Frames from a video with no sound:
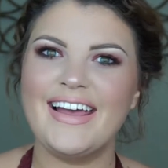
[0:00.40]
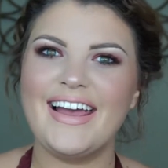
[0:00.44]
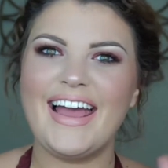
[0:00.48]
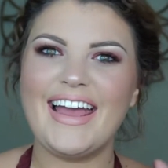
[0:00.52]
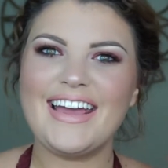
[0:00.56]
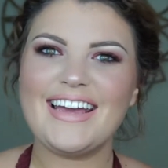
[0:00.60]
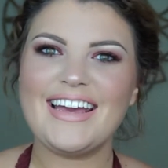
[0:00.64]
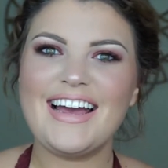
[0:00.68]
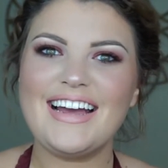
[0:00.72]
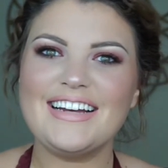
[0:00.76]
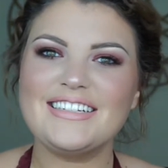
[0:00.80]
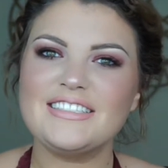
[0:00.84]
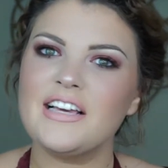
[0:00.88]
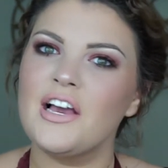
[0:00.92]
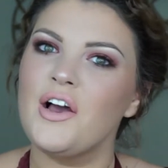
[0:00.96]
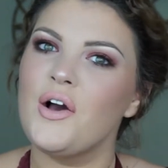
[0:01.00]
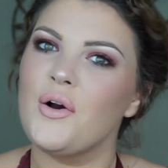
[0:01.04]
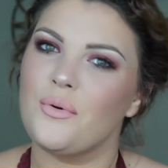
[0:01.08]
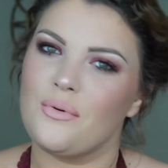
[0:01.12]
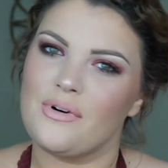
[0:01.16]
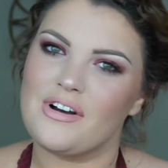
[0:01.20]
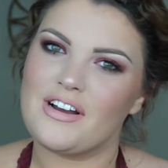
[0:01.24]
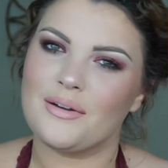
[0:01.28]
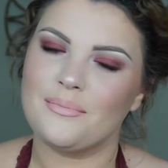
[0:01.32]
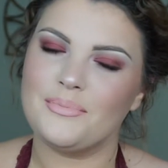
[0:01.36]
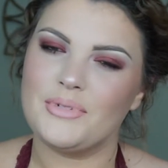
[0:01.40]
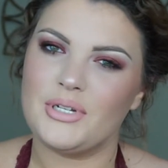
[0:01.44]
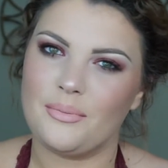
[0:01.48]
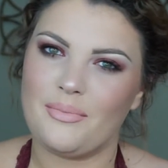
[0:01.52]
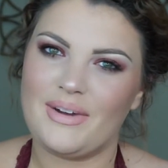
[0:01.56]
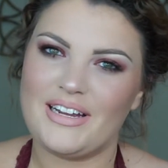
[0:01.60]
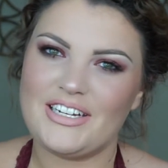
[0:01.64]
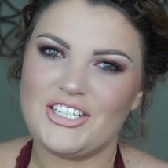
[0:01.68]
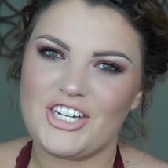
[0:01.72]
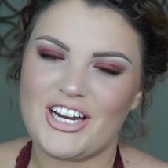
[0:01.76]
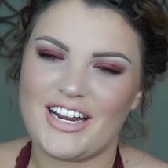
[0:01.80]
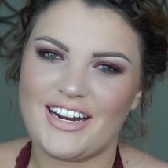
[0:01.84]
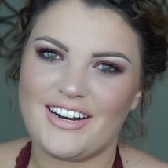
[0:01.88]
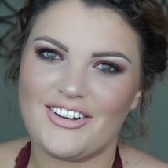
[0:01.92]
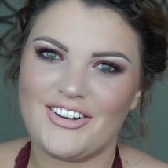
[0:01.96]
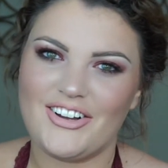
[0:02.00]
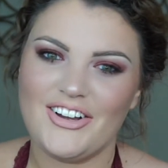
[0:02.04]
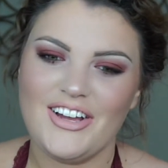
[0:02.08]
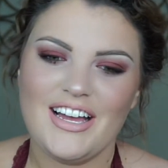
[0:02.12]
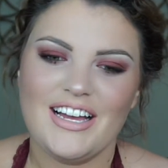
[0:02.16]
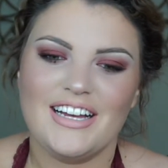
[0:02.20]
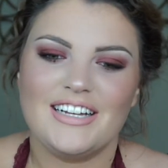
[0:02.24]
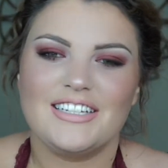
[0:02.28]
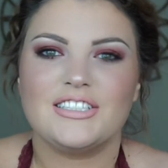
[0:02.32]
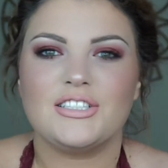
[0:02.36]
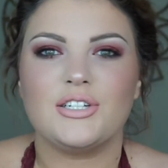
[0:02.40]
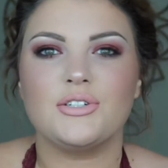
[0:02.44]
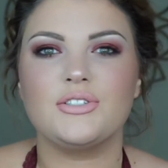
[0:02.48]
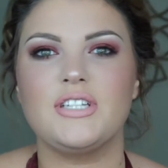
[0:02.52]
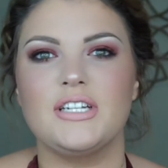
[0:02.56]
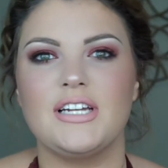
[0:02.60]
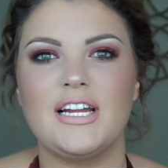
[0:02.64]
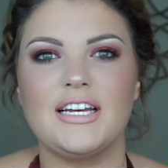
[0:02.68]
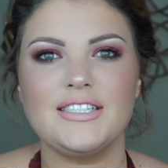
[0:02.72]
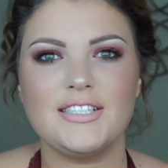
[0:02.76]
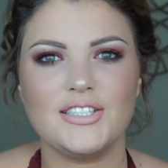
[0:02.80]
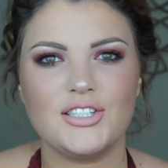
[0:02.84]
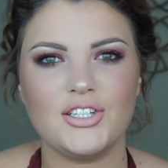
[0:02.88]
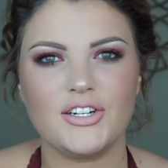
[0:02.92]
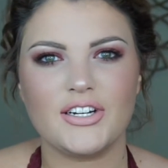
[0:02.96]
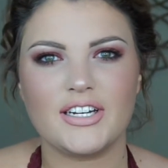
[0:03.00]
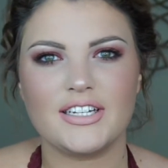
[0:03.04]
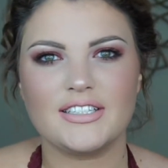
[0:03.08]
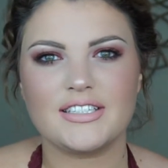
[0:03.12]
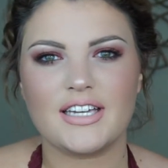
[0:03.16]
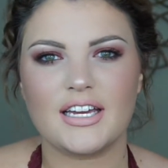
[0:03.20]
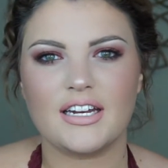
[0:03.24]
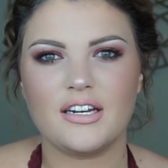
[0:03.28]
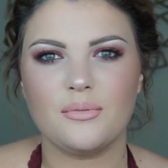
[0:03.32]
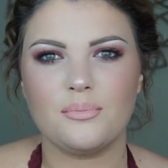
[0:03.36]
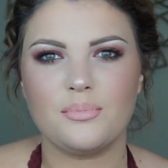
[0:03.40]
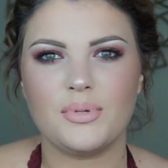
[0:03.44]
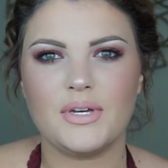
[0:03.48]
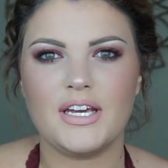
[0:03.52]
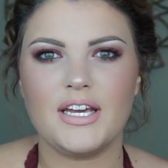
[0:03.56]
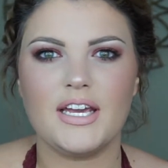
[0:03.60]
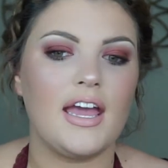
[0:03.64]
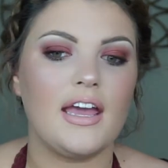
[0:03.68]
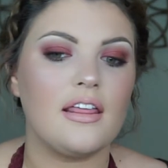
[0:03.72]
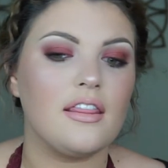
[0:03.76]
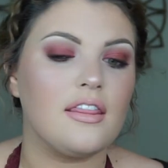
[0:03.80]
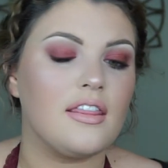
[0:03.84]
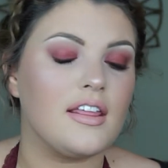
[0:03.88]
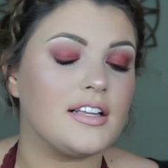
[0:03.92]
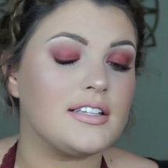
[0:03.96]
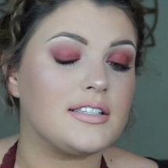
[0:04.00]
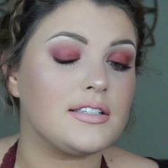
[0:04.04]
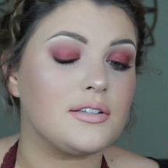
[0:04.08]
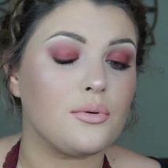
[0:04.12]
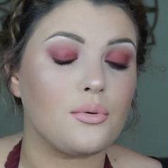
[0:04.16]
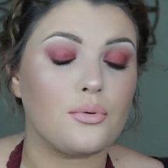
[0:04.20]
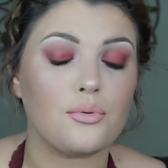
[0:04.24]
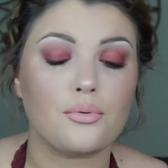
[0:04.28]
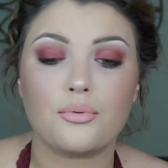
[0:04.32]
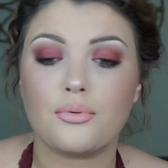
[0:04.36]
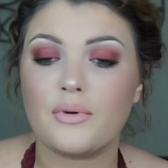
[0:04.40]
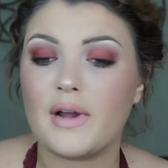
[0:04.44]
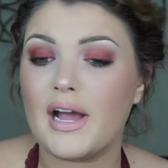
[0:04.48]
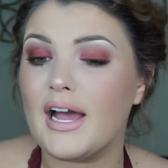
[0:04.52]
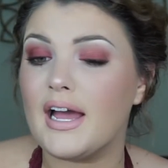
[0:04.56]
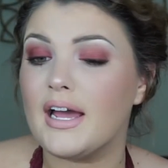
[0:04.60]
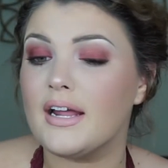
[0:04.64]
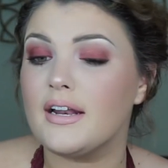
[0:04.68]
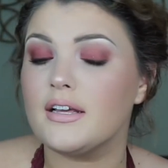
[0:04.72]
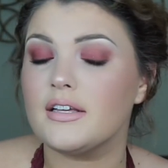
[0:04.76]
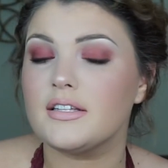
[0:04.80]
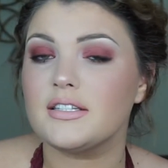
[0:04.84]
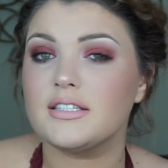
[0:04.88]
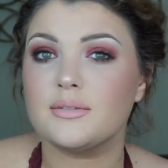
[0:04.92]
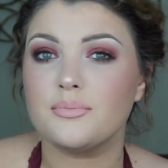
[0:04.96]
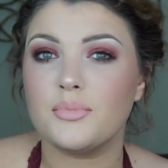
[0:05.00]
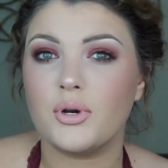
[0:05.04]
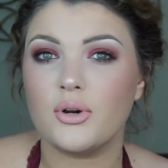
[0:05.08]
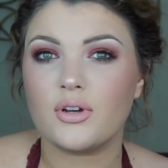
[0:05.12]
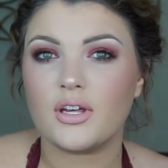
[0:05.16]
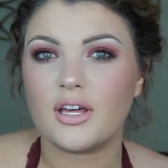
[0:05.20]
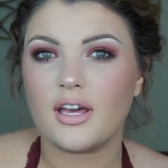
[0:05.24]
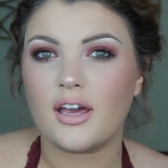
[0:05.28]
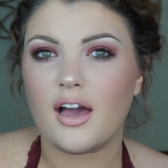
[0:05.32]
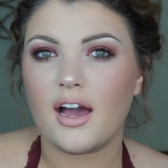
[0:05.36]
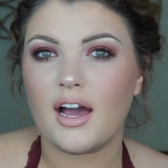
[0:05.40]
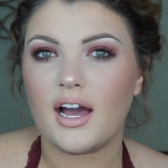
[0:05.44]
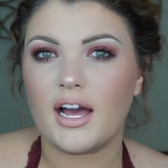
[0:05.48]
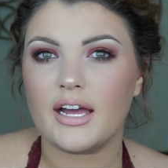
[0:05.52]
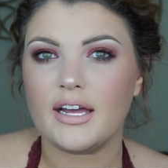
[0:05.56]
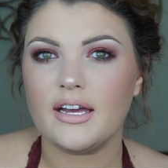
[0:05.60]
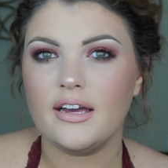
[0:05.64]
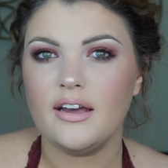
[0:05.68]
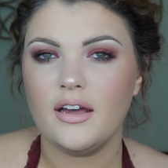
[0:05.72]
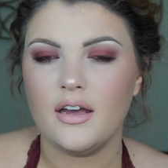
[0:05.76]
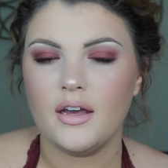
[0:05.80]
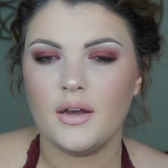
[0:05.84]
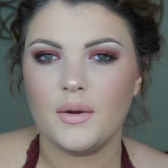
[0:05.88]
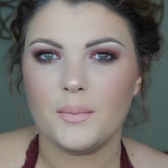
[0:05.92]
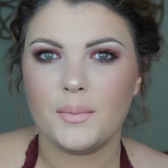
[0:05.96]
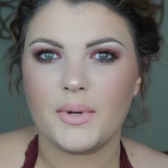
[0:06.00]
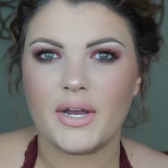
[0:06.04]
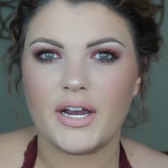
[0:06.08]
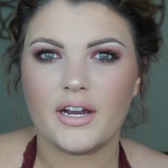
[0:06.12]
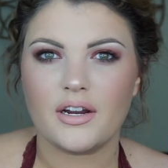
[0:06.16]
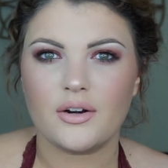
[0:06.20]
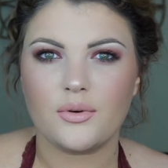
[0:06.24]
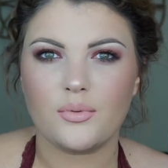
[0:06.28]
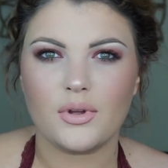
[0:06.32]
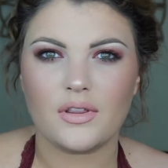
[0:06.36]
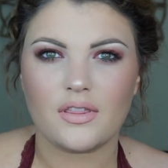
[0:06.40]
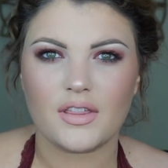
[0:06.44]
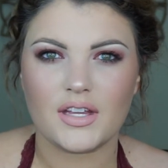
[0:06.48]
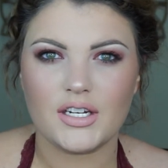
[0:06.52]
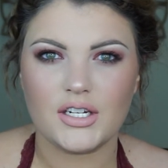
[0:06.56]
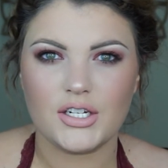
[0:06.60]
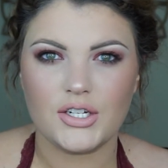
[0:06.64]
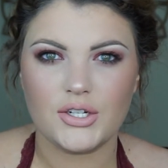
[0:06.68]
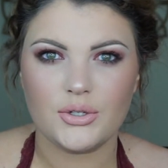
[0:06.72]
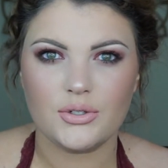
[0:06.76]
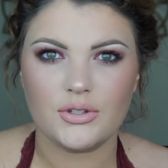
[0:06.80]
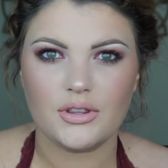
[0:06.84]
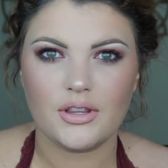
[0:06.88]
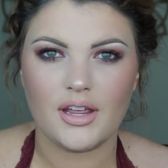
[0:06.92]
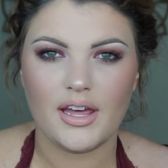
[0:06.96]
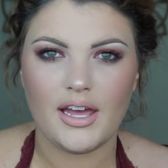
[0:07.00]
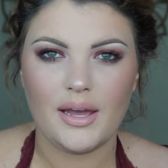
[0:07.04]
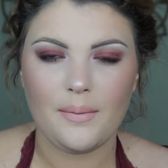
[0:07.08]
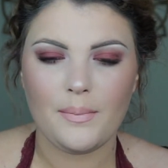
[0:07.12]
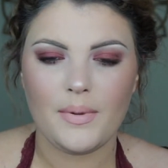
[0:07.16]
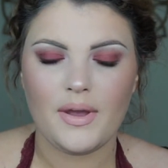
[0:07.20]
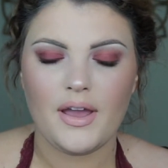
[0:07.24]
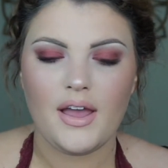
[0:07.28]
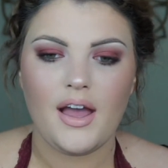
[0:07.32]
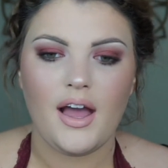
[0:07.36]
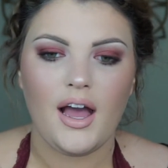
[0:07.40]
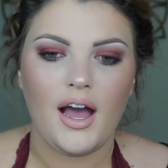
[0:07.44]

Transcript: Hey guys, welcome to my channel. So today's look is going to be this red smoky eye paired with a nude lip.